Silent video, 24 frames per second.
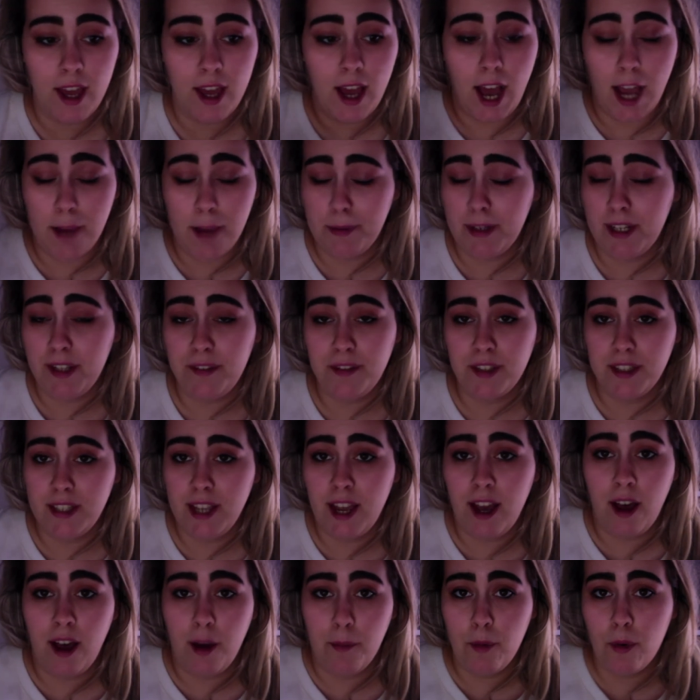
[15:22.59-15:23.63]
I believe that
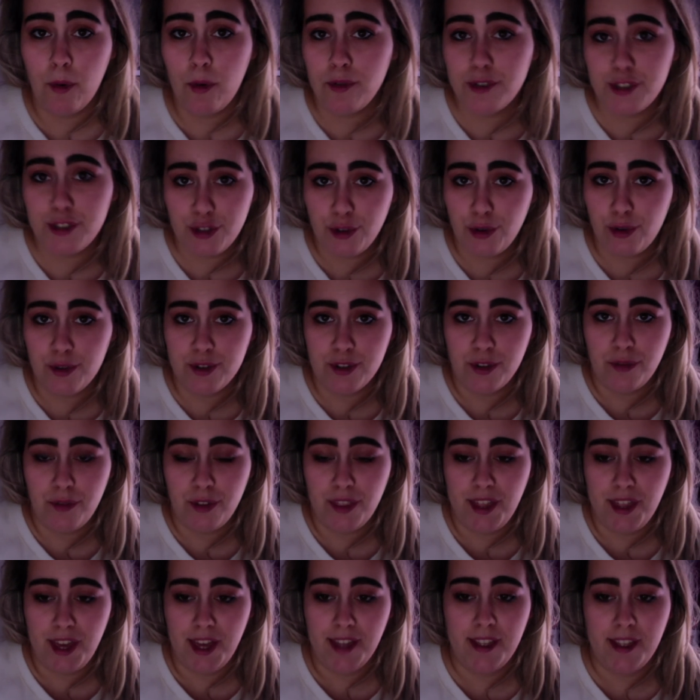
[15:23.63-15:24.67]
there are more stores over
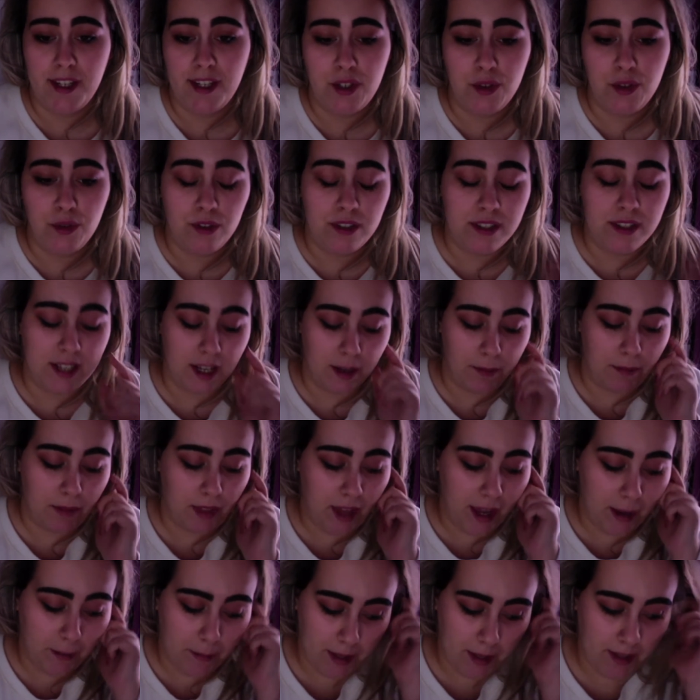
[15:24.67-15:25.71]
there that do the same
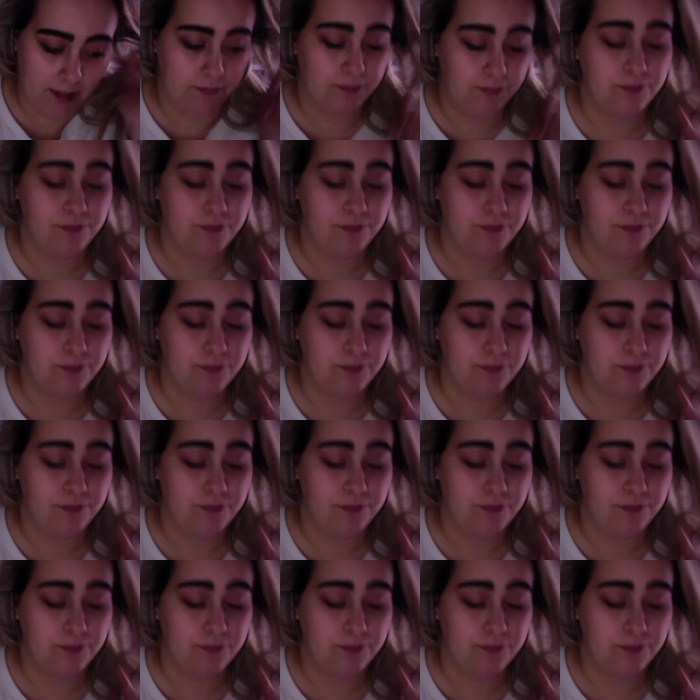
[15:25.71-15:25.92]
thing, but